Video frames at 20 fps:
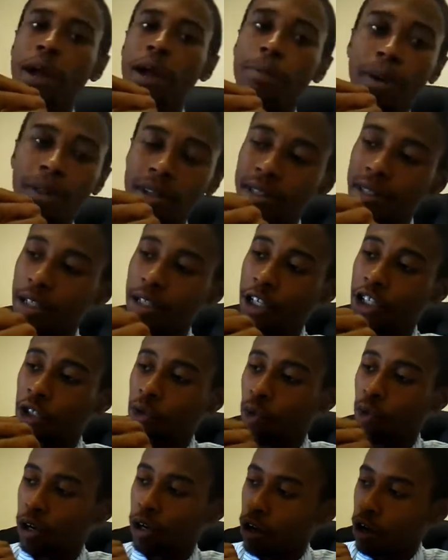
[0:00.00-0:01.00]
by the section
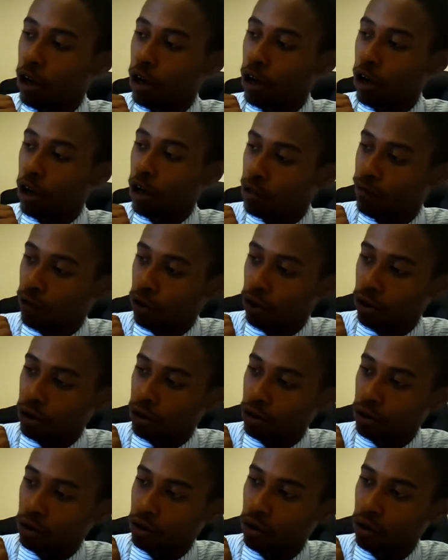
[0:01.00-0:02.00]
where it asks for it.
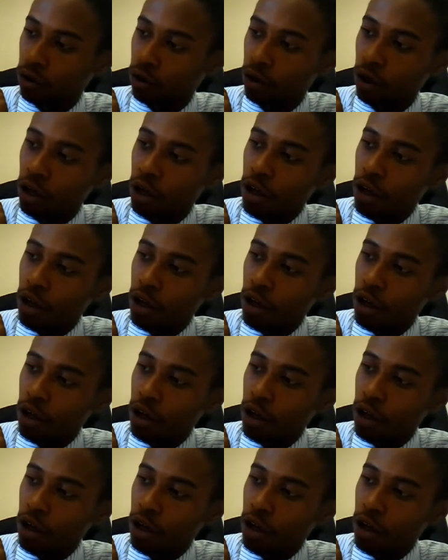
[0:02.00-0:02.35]
Cool.